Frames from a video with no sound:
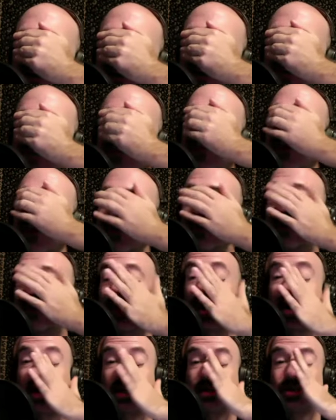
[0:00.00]
Noroi the
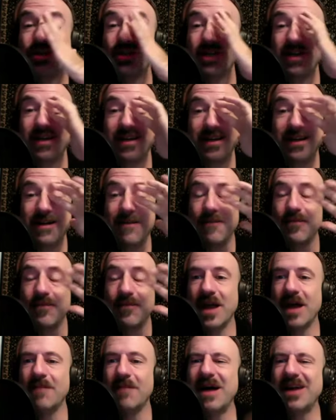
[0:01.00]
Grudge
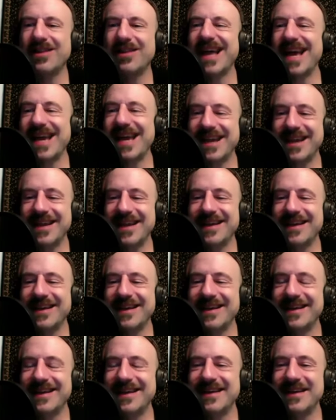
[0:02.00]
about like
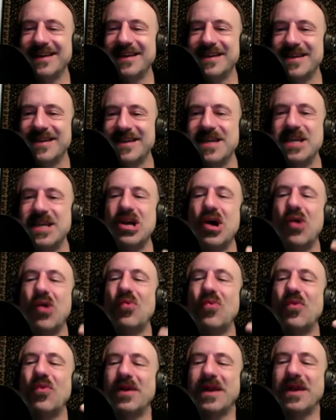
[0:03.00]
you
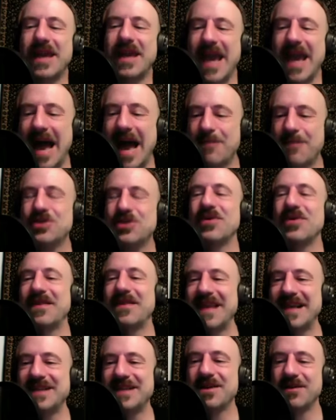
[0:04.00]
know capturing
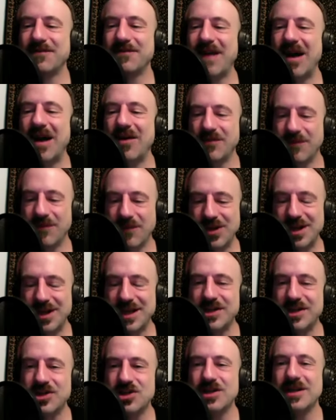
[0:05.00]
things on found
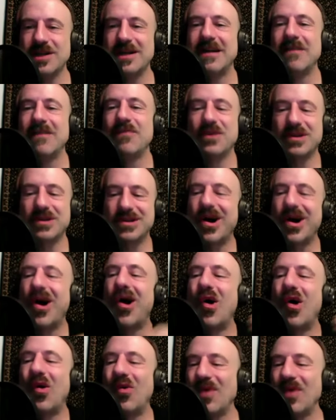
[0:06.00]
footage there's uh-huh.
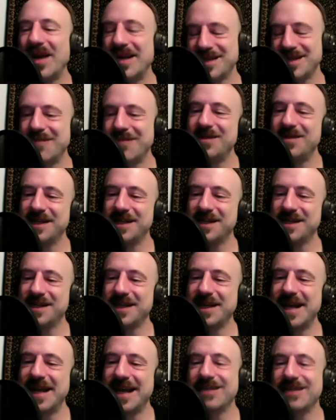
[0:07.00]
always some
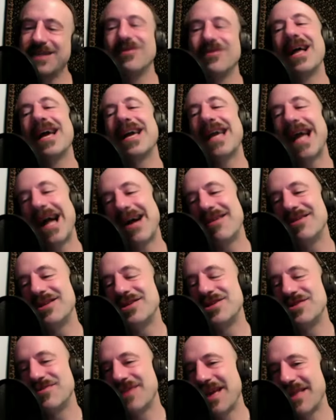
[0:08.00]
disconnect of like how
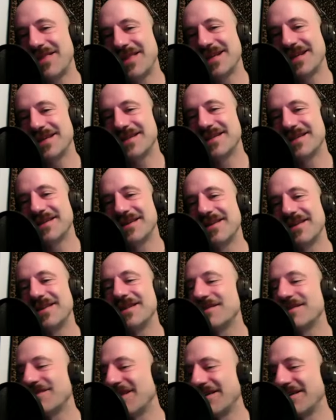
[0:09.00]
did you get this on
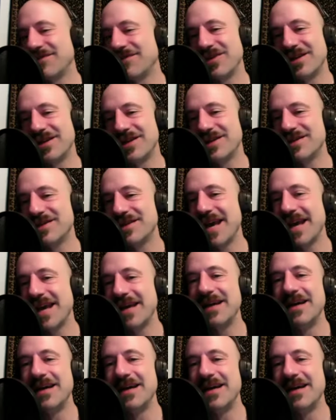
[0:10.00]
this found footage thing